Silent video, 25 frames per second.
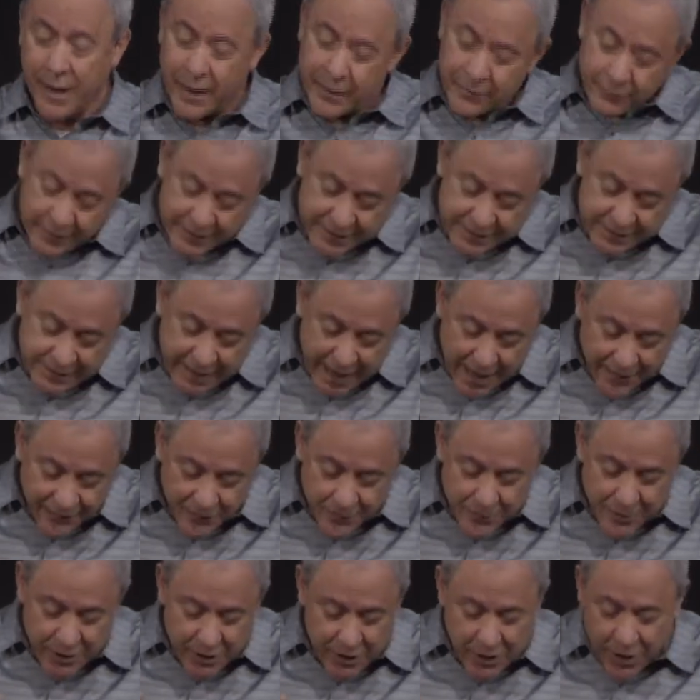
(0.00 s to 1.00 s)
And we just have
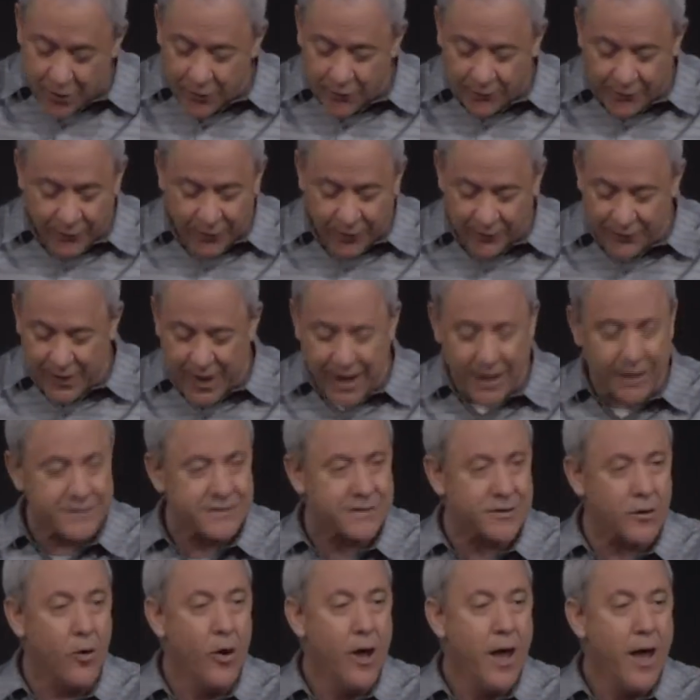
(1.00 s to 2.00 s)
to be careful of that.
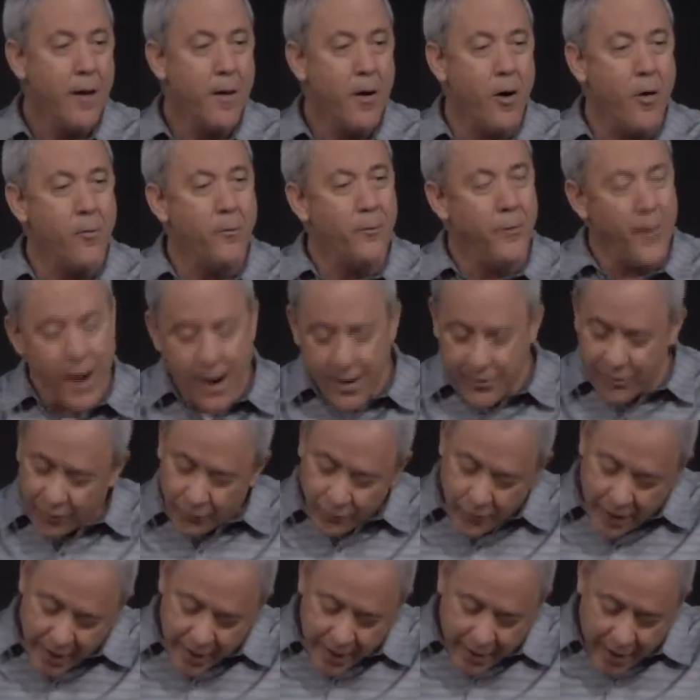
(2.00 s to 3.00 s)
So, oh, by the
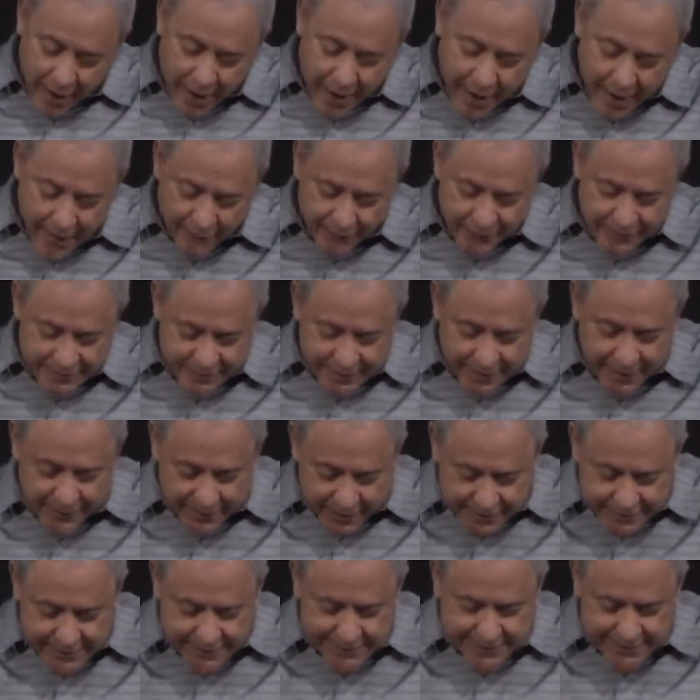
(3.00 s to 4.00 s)
way, I have to say
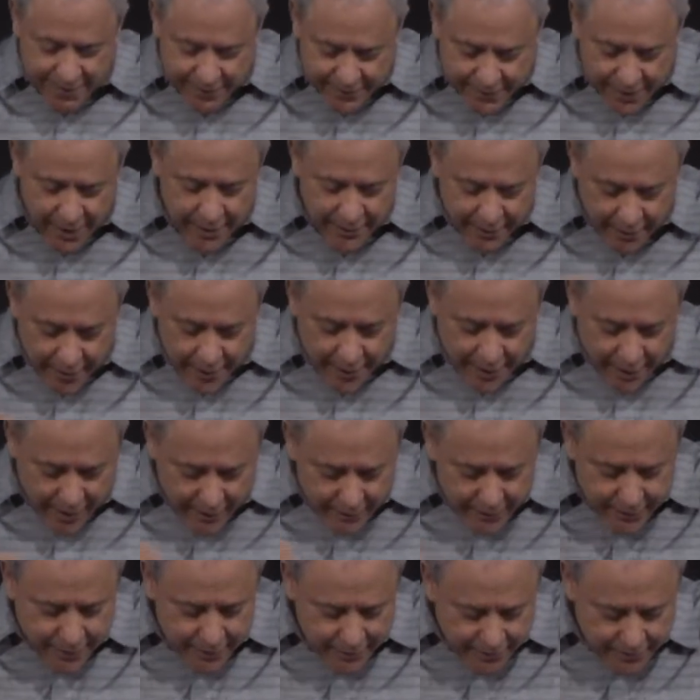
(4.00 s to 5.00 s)
this because I kind of,
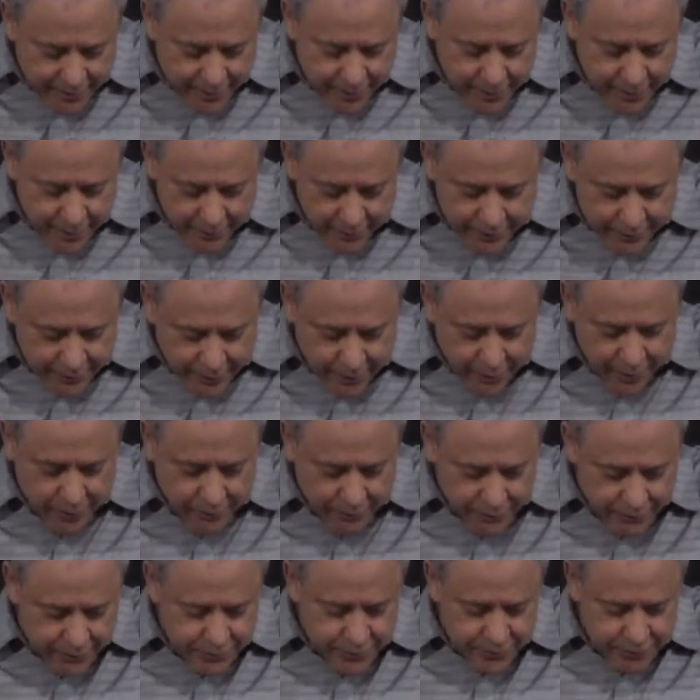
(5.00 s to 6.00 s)
I kind of get, you
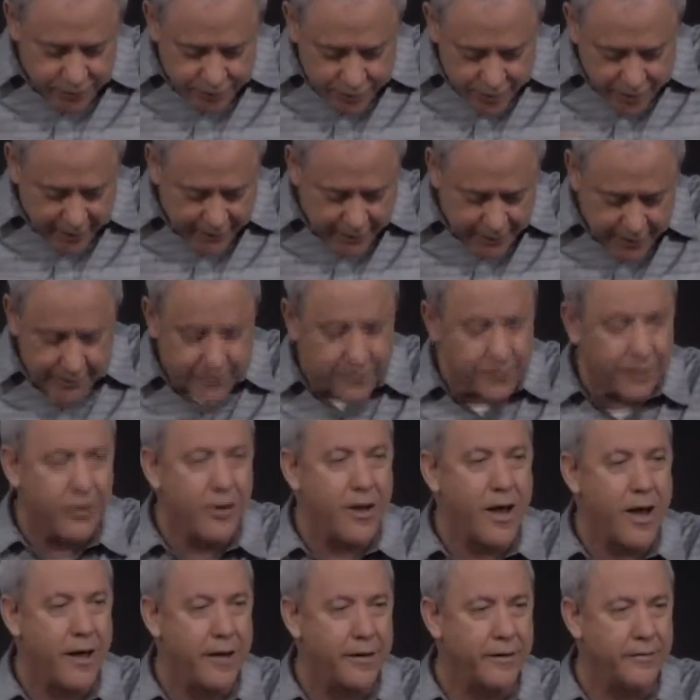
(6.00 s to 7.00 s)
know, I get a
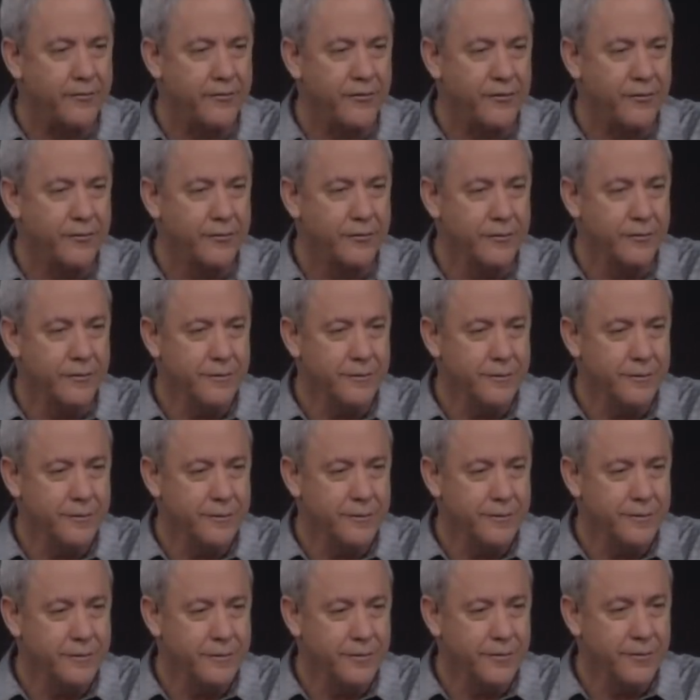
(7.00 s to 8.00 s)
lot of
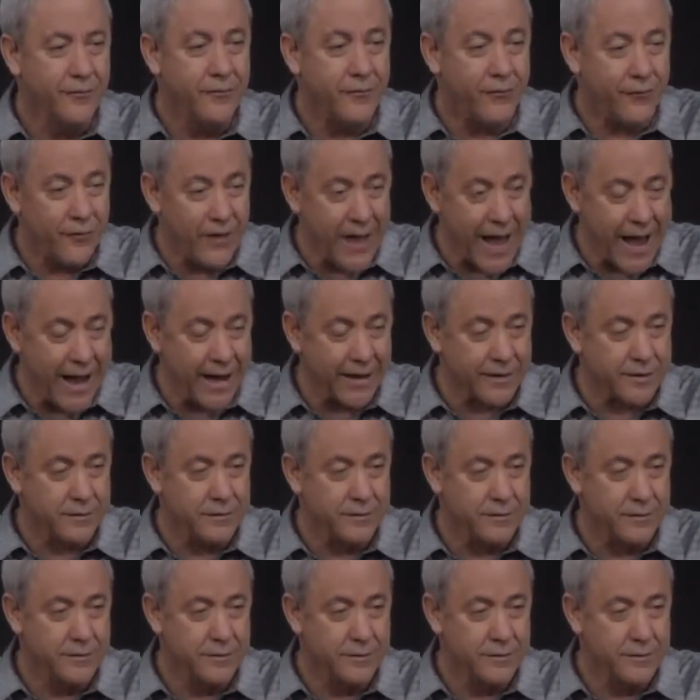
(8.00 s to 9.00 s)
flack
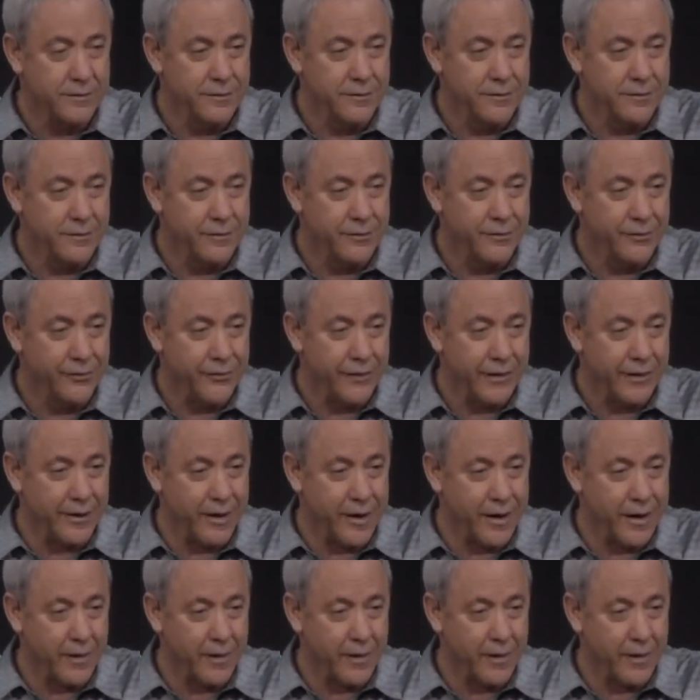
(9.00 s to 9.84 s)
that